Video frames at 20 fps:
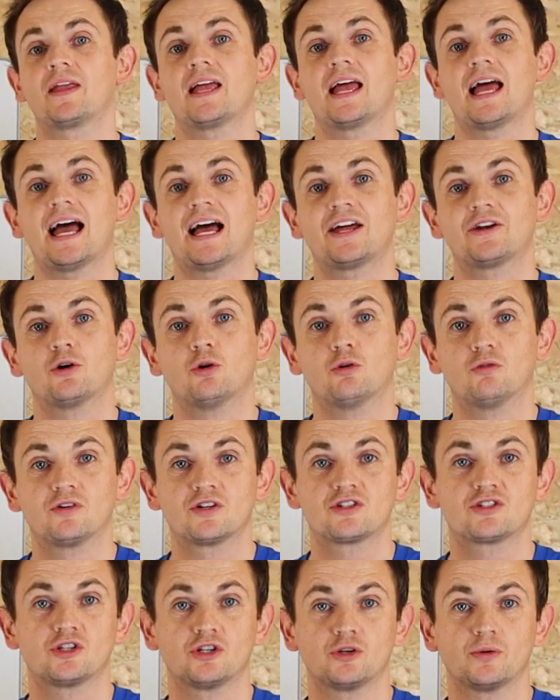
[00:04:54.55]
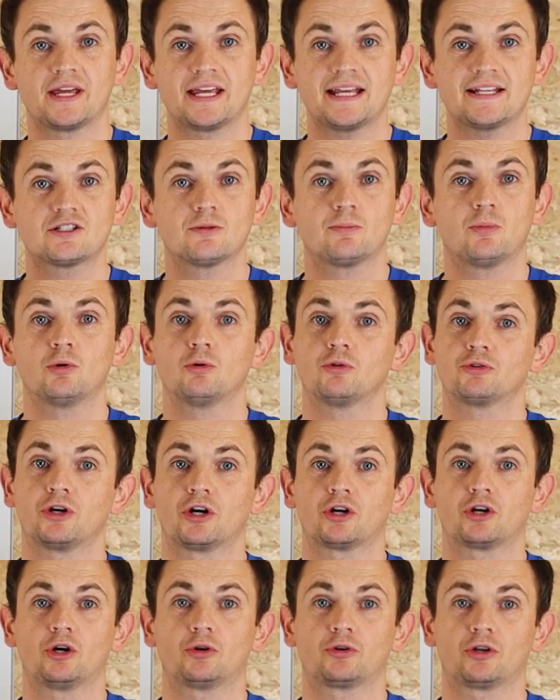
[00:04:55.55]
head over to
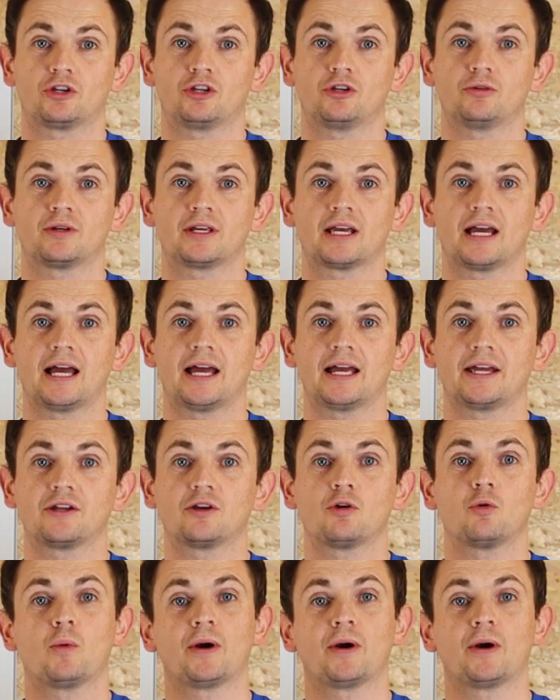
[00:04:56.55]
heatable.co.uk